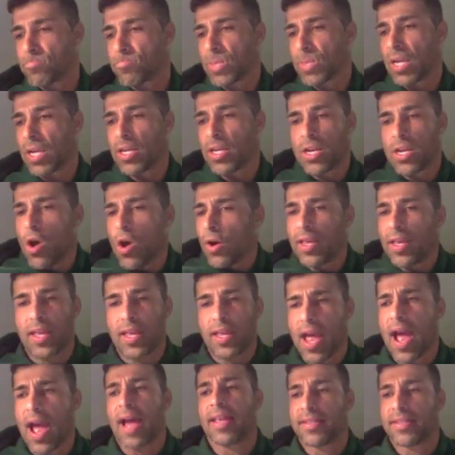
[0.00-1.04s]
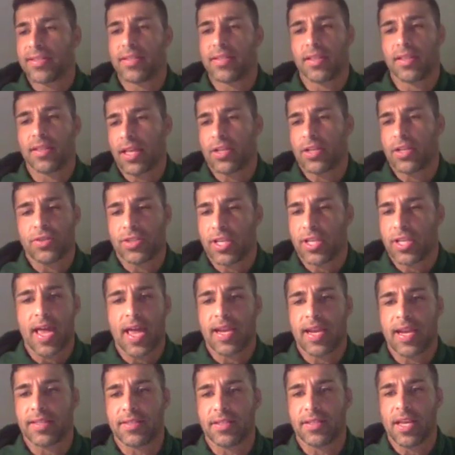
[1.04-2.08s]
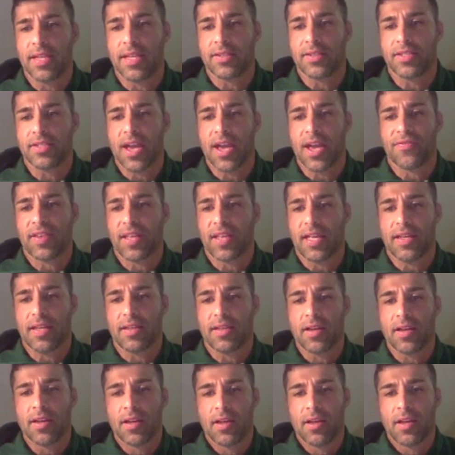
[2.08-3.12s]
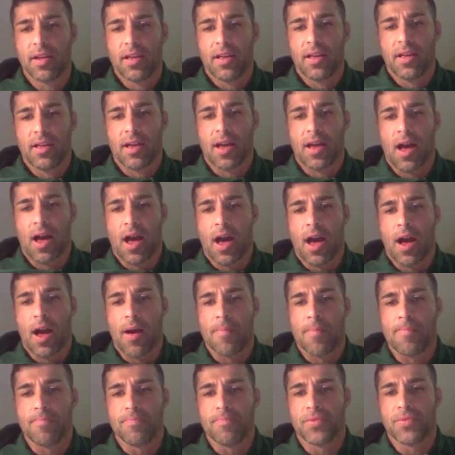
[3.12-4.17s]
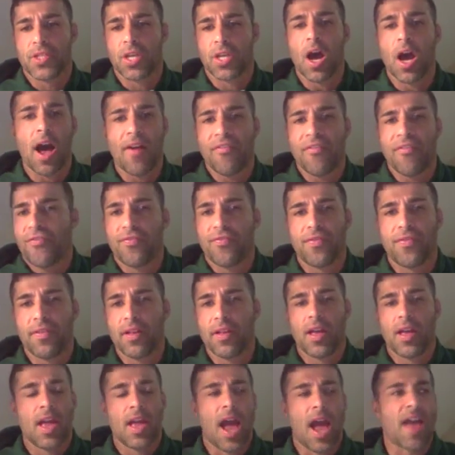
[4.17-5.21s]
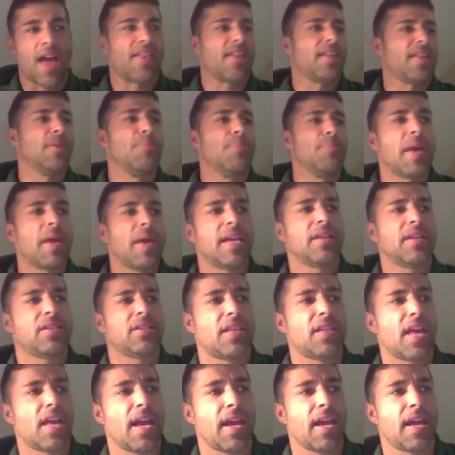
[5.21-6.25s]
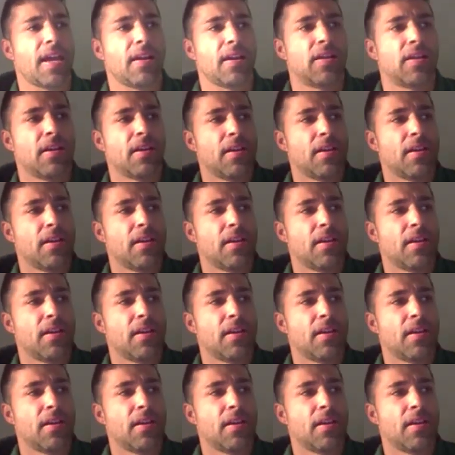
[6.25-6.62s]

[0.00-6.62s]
yeah, it's like you said, it's definitely tough. I think the biggest thing